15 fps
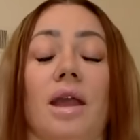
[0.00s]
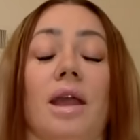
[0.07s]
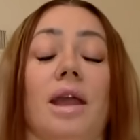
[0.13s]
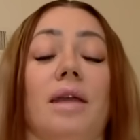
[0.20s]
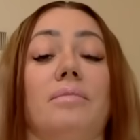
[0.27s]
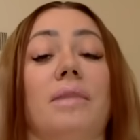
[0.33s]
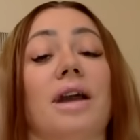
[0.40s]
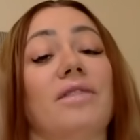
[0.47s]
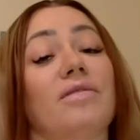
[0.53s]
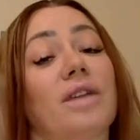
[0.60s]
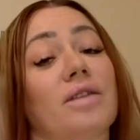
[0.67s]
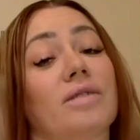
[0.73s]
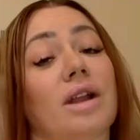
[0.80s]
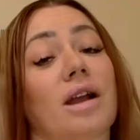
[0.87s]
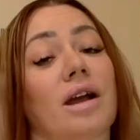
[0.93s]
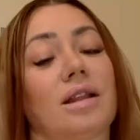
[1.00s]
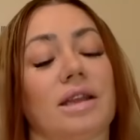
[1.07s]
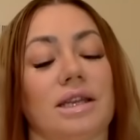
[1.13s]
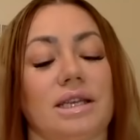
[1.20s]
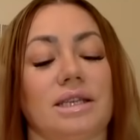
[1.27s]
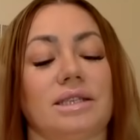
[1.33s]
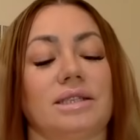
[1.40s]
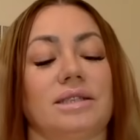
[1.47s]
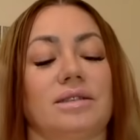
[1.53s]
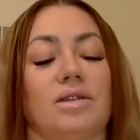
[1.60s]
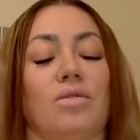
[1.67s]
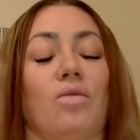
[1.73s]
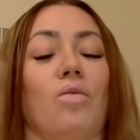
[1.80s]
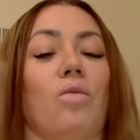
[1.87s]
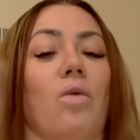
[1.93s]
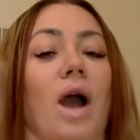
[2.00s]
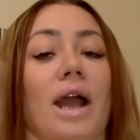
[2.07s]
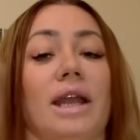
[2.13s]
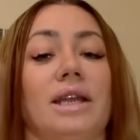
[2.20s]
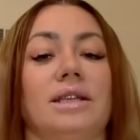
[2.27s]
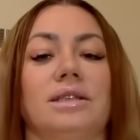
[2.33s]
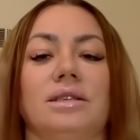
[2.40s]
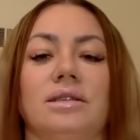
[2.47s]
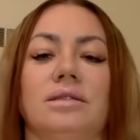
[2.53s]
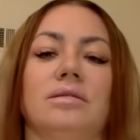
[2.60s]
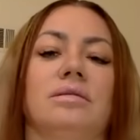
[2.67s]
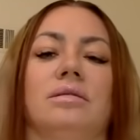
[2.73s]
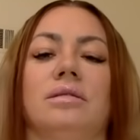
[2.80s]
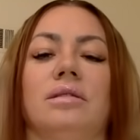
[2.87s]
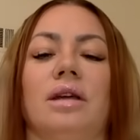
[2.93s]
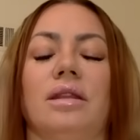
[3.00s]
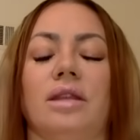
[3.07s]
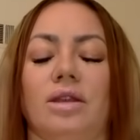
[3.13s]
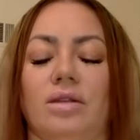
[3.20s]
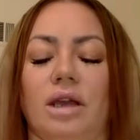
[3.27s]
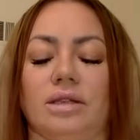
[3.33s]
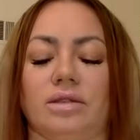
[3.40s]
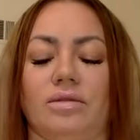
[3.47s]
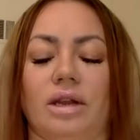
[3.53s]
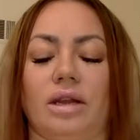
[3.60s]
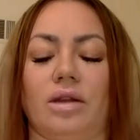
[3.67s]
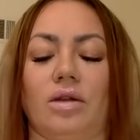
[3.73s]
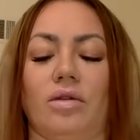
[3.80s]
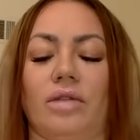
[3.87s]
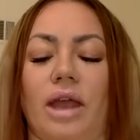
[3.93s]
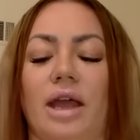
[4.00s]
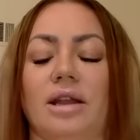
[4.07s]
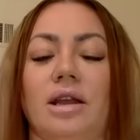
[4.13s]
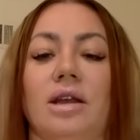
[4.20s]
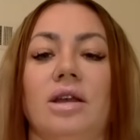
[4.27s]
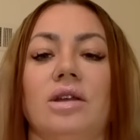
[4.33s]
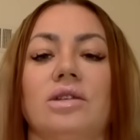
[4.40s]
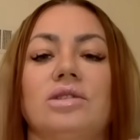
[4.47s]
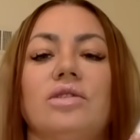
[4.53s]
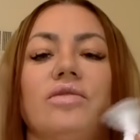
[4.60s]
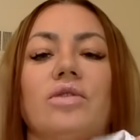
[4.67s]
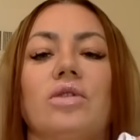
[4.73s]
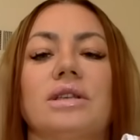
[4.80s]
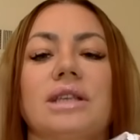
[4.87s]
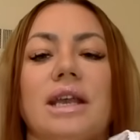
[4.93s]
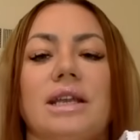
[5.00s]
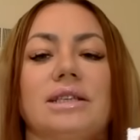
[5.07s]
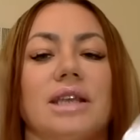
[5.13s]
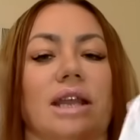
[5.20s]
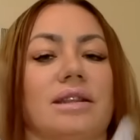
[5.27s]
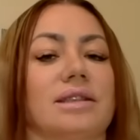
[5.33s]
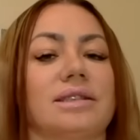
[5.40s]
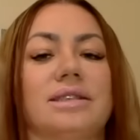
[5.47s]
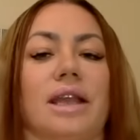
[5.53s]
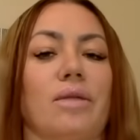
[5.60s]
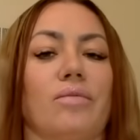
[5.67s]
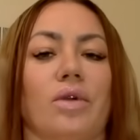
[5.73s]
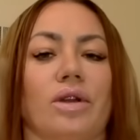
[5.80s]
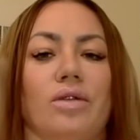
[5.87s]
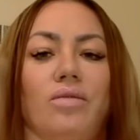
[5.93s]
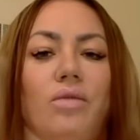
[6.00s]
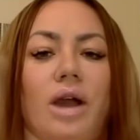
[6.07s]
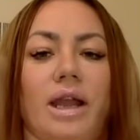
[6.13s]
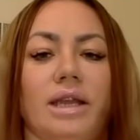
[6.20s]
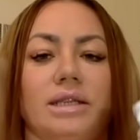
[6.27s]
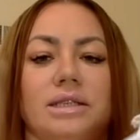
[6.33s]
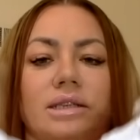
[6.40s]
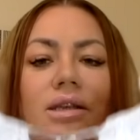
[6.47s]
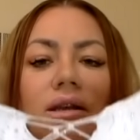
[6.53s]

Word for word: And my favorite color is white. I think you guys already know that. So, of course, I had to get the same one in white.